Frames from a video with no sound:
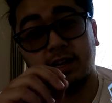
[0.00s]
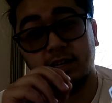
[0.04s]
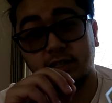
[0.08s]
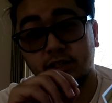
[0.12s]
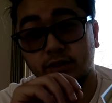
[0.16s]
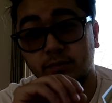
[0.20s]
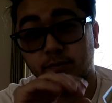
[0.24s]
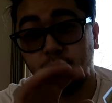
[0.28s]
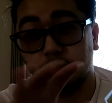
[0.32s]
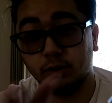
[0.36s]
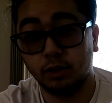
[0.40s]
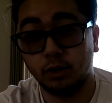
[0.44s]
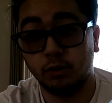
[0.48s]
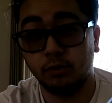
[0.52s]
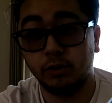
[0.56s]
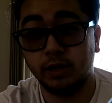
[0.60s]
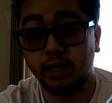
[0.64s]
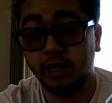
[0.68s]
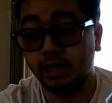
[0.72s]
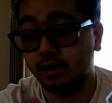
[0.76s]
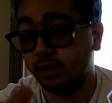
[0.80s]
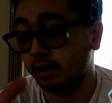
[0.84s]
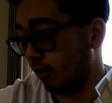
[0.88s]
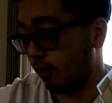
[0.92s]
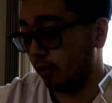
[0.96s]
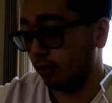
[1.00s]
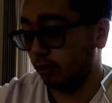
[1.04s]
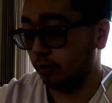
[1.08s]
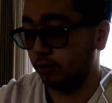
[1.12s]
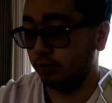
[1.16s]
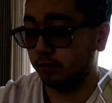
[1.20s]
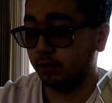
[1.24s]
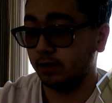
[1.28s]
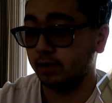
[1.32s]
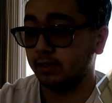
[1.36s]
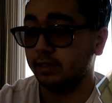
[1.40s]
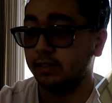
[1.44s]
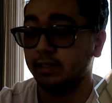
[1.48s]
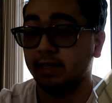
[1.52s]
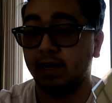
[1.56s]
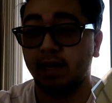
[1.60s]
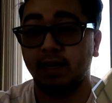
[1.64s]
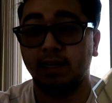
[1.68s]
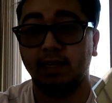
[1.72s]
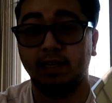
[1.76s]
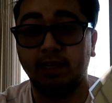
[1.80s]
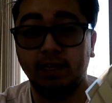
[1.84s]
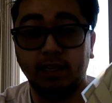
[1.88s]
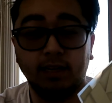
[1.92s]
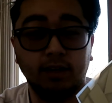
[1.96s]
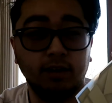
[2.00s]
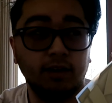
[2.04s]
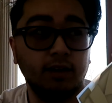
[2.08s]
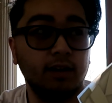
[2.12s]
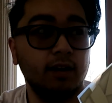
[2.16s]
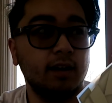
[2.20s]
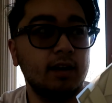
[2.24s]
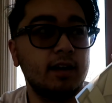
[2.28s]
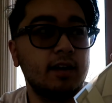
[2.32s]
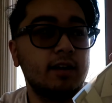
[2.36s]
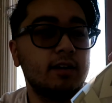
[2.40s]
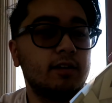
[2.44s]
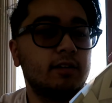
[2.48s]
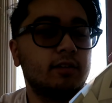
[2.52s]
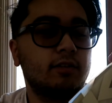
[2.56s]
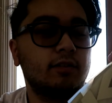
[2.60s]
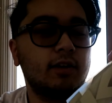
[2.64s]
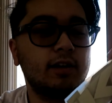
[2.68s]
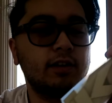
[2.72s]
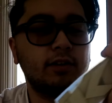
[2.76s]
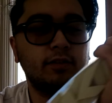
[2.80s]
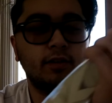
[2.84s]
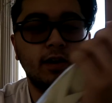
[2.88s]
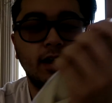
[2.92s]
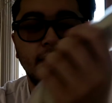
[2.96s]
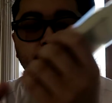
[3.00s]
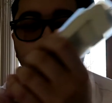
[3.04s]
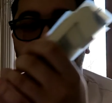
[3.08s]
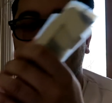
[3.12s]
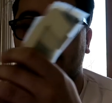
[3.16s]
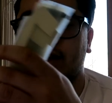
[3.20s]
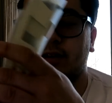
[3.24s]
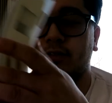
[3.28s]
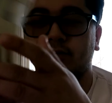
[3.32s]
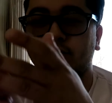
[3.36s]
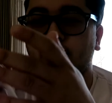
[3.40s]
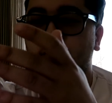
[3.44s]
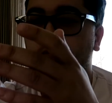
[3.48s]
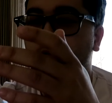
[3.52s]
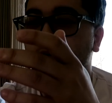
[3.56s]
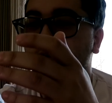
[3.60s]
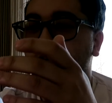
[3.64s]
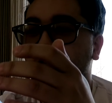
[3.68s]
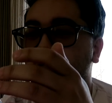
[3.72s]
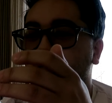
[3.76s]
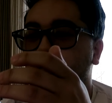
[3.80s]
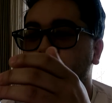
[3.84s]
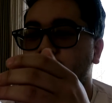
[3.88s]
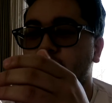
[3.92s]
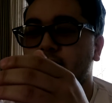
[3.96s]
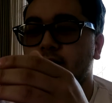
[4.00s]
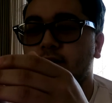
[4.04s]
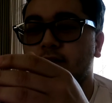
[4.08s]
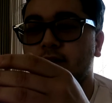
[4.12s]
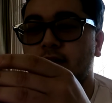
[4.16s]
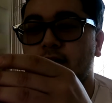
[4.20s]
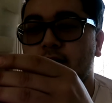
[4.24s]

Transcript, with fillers: exploded all over inside here. So I do have extra ones of these